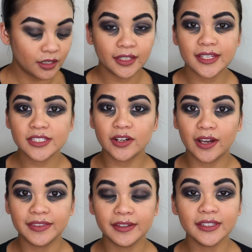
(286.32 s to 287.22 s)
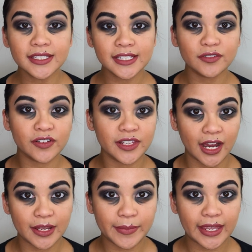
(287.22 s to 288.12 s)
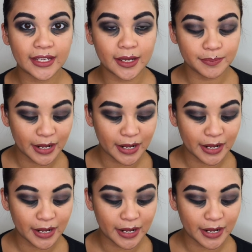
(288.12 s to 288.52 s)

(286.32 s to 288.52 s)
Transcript: Okay, so I think that's it for the eye makeup.